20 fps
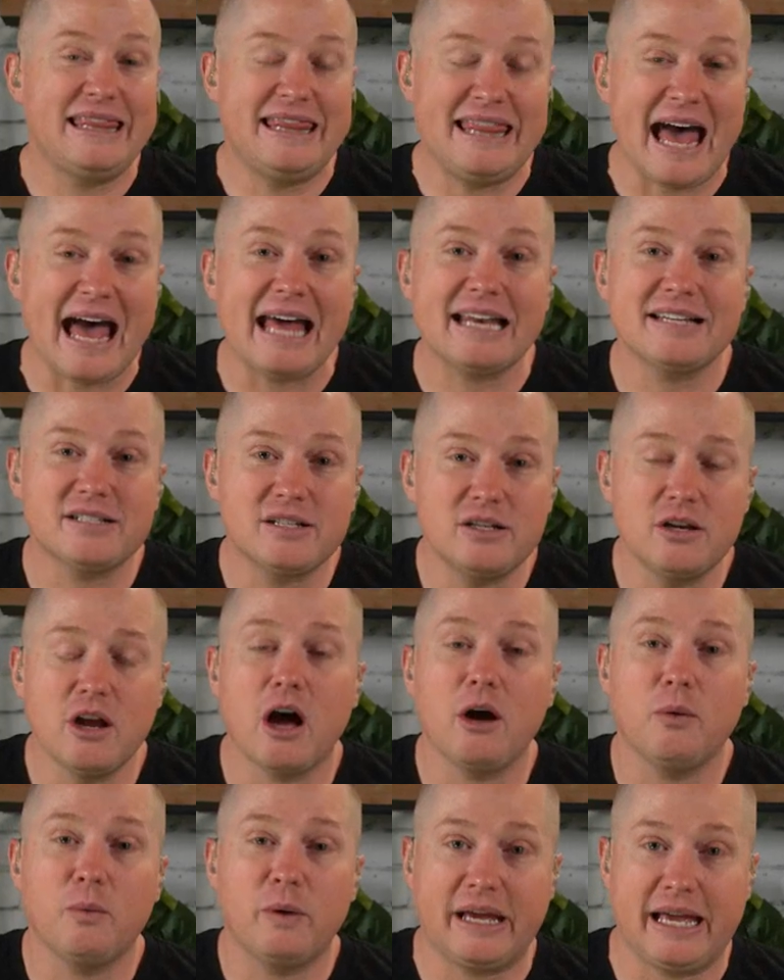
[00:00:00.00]
That is
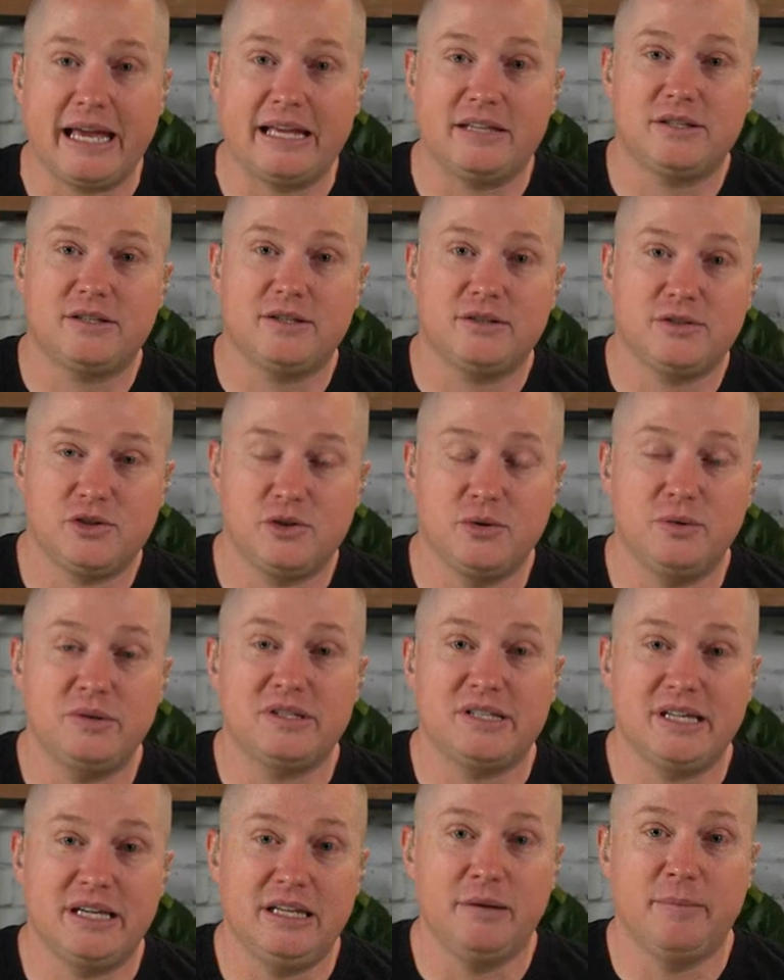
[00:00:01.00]
not what gets
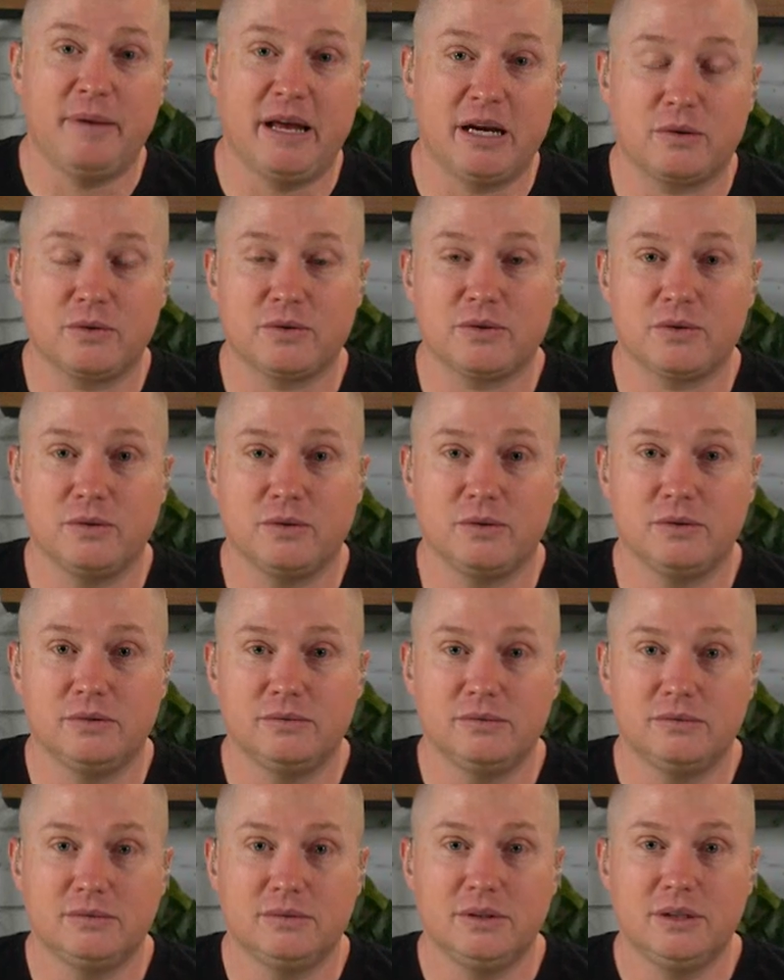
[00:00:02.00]
students into medical school.